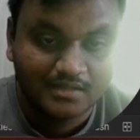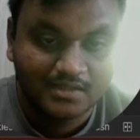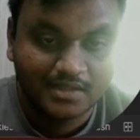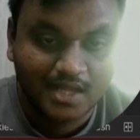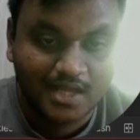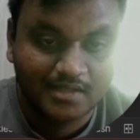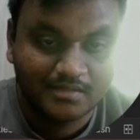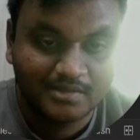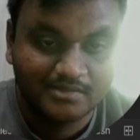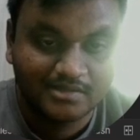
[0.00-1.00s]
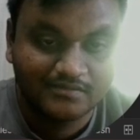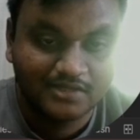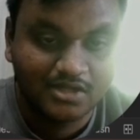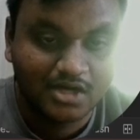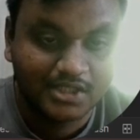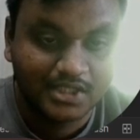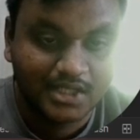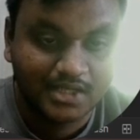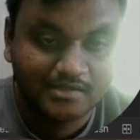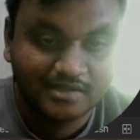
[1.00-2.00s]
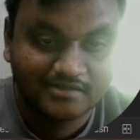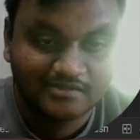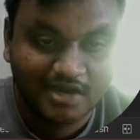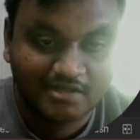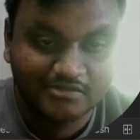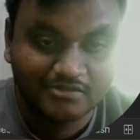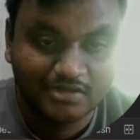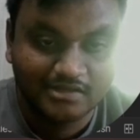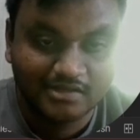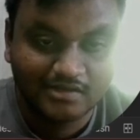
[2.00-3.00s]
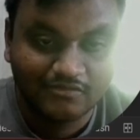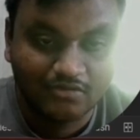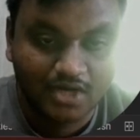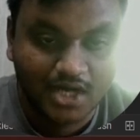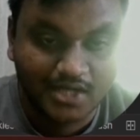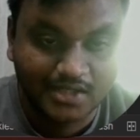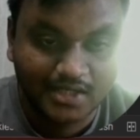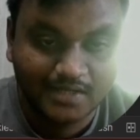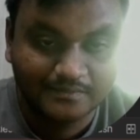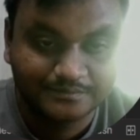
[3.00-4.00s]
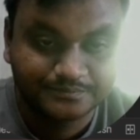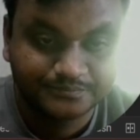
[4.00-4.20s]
That error message we got here is the status code is a 400.